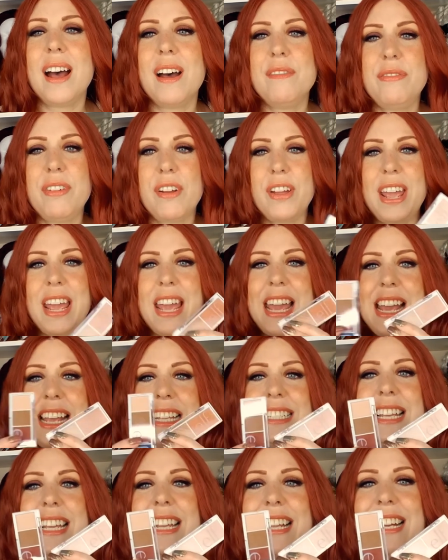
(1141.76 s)
very
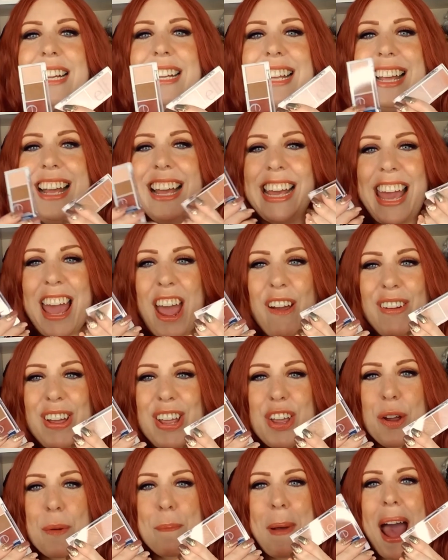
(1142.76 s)
easy to carry in
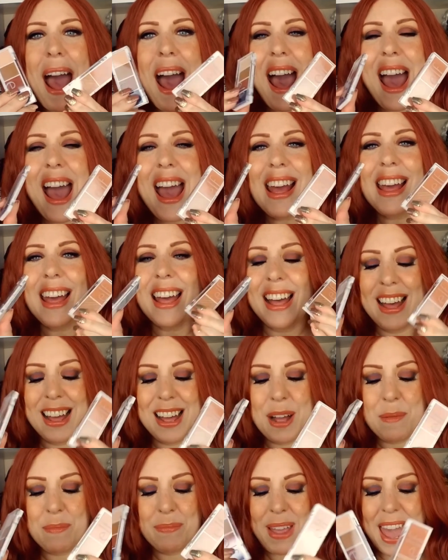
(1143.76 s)
your bag.
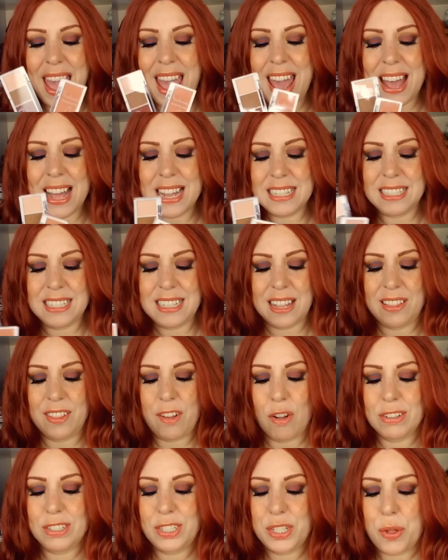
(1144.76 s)
And
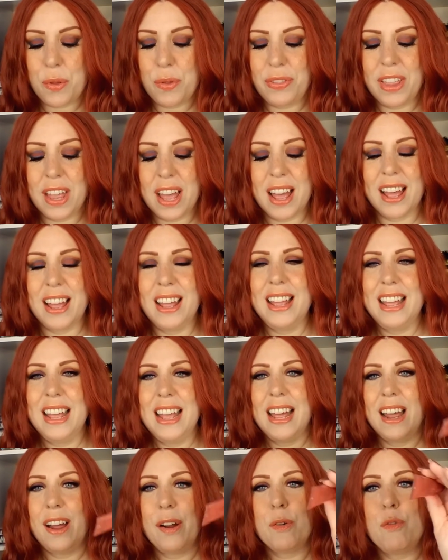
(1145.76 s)
also the
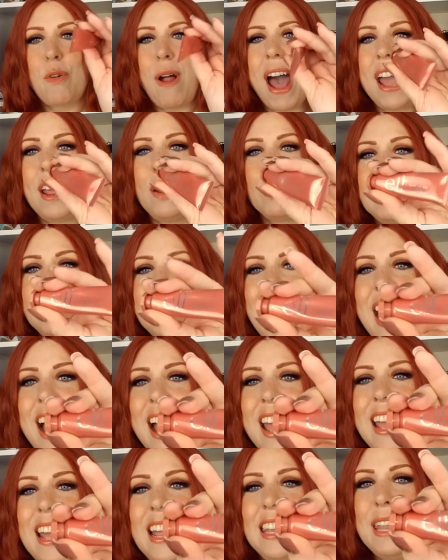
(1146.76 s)
Ride or
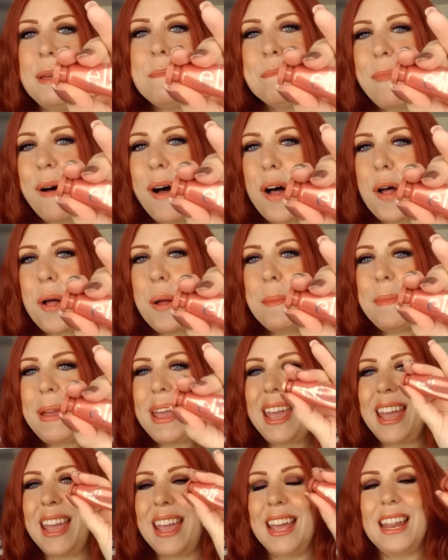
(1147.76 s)
Die lip balm
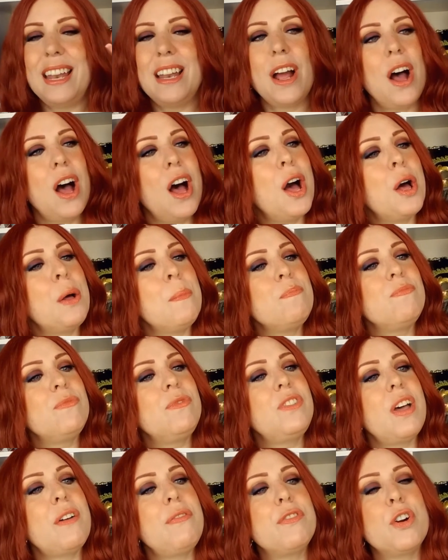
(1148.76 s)
in
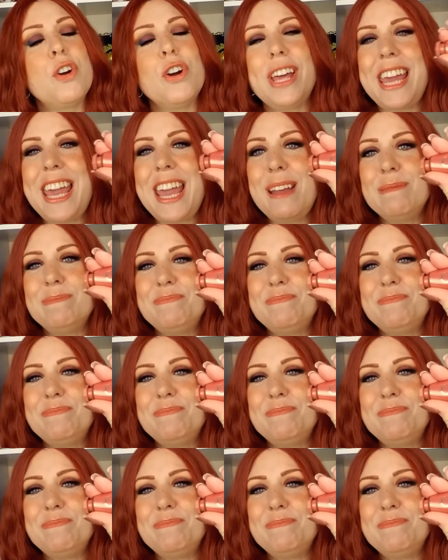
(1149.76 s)
Tough Cookie.